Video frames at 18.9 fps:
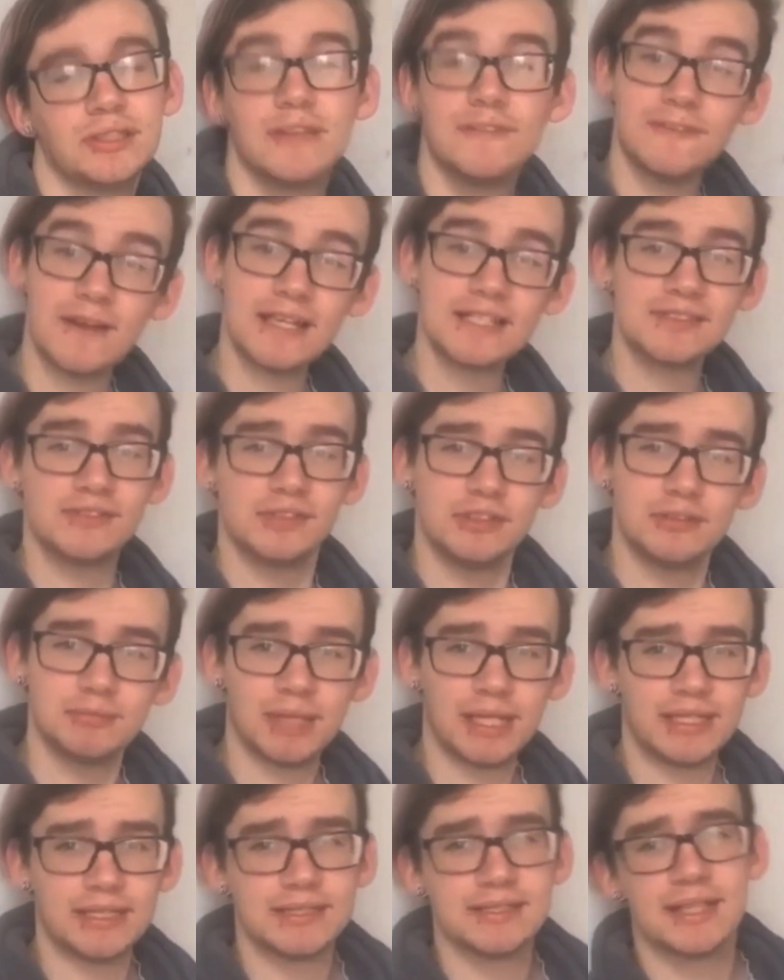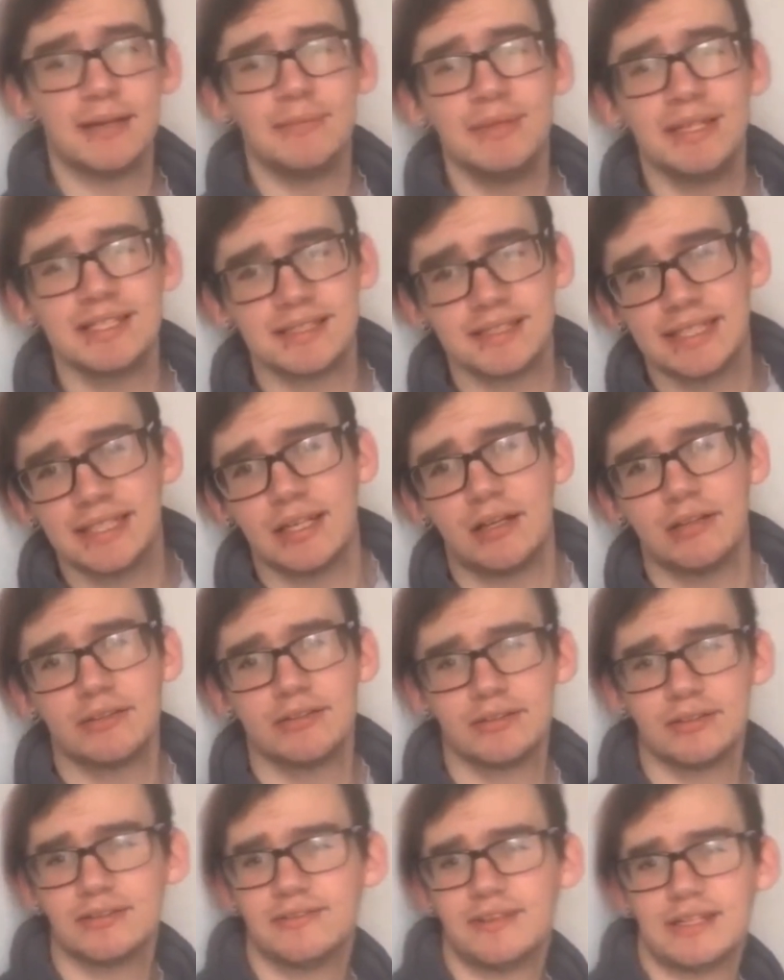the fast food place. I miss Leon,
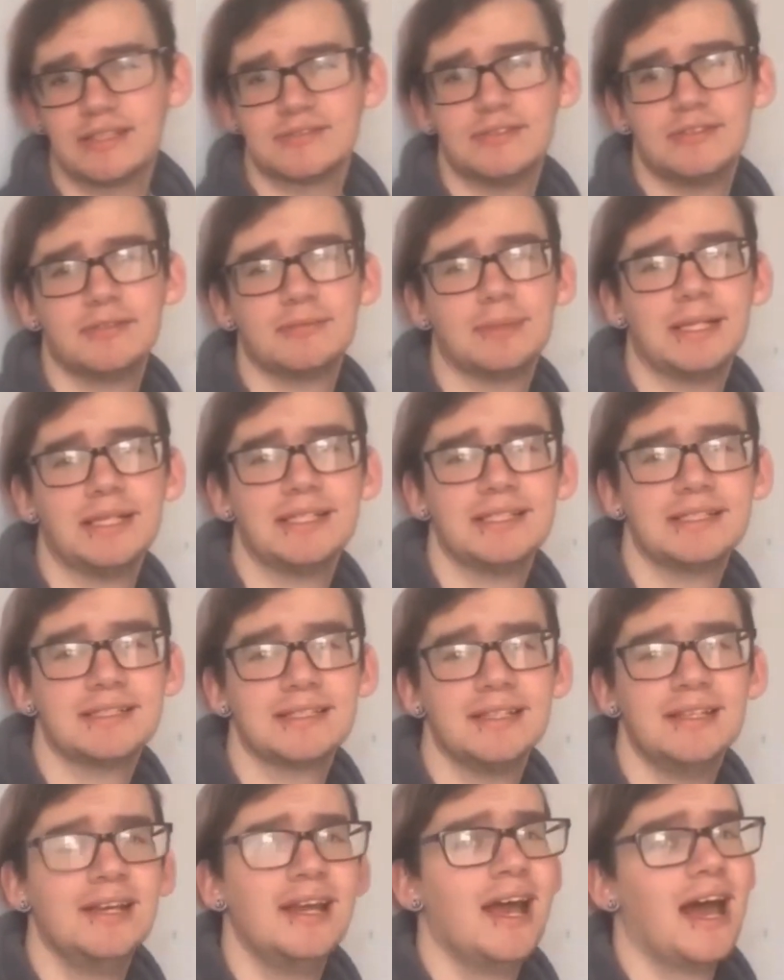the fast food place.